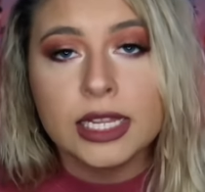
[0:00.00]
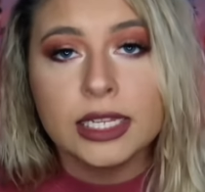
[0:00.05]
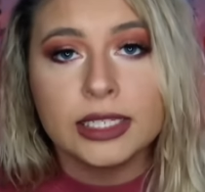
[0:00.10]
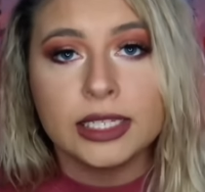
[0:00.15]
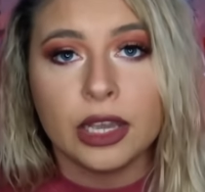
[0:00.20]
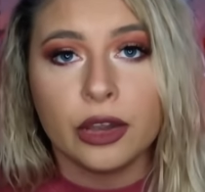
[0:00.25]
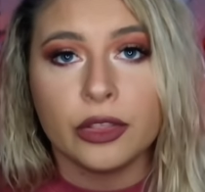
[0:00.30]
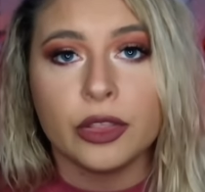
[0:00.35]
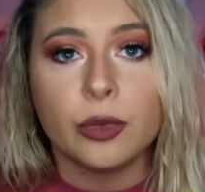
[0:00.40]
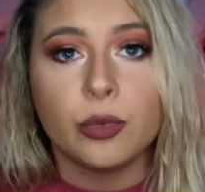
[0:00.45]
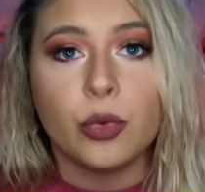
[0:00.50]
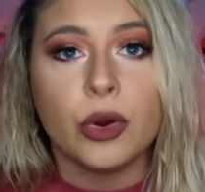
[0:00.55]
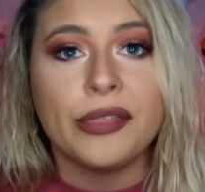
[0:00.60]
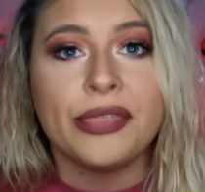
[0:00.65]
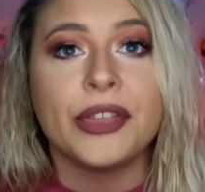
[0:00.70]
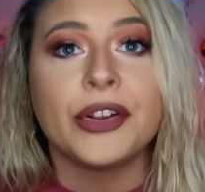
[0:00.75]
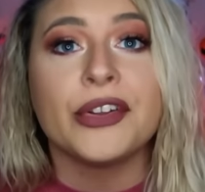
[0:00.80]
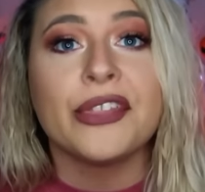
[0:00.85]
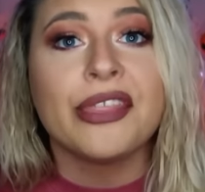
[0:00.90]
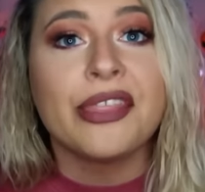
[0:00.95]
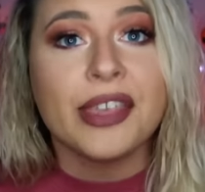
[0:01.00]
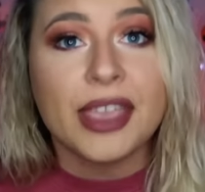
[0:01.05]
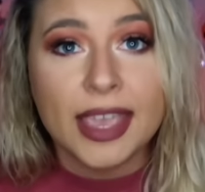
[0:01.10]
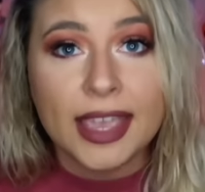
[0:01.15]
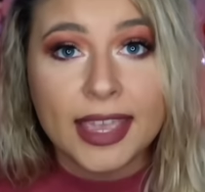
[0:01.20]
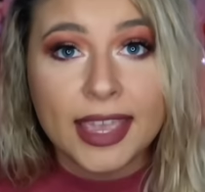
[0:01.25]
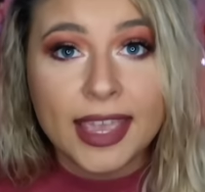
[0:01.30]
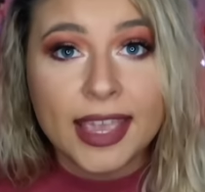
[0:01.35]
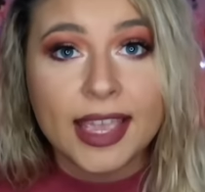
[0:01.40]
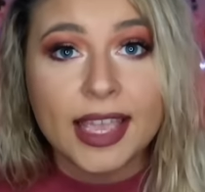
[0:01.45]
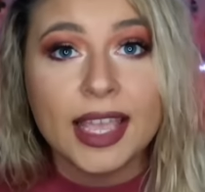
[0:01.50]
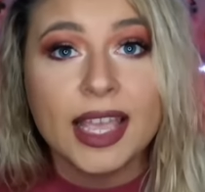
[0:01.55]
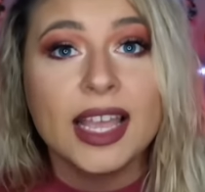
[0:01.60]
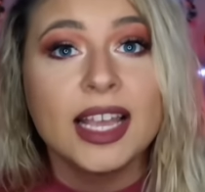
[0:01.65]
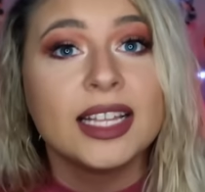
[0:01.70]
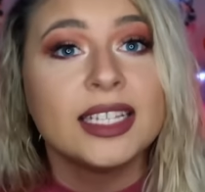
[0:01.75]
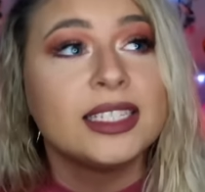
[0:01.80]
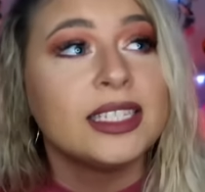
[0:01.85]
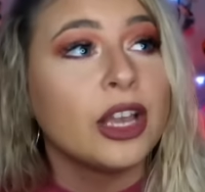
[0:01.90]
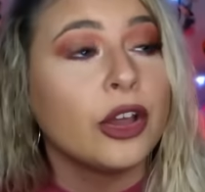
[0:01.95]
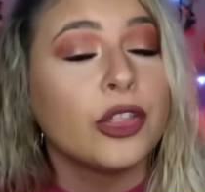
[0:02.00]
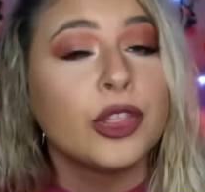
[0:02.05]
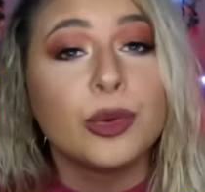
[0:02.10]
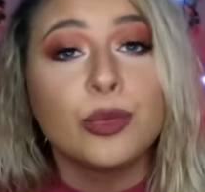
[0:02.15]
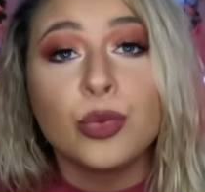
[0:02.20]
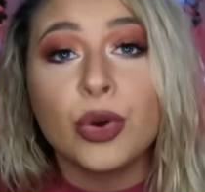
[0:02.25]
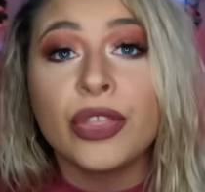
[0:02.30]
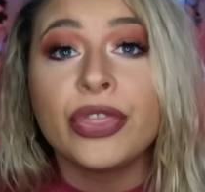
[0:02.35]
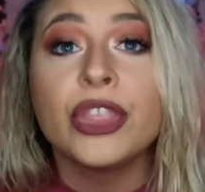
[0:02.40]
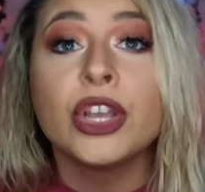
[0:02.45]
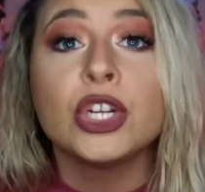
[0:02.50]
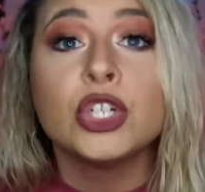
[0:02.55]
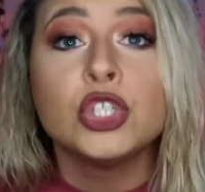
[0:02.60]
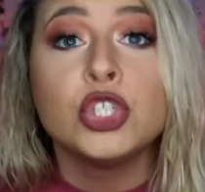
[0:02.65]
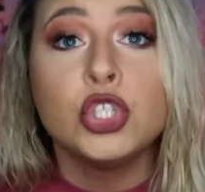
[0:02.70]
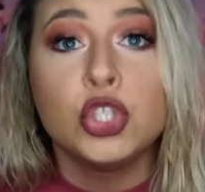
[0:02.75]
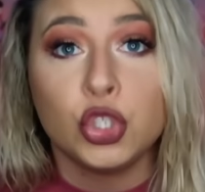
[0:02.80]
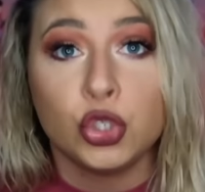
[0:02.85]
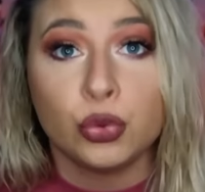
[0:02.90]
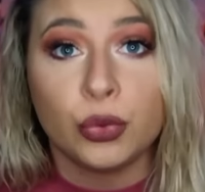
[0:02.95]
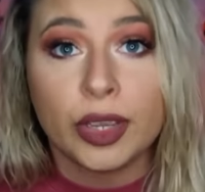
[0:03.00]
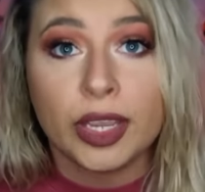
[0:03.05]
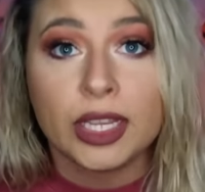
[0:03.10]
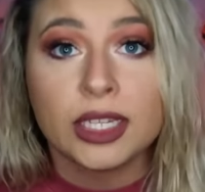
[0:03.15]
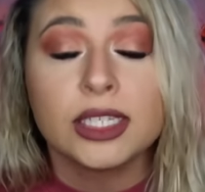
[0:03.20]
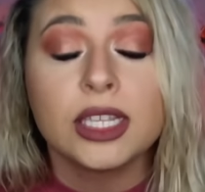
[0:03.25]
Tell them what they're thinking. Tell them what they're doing.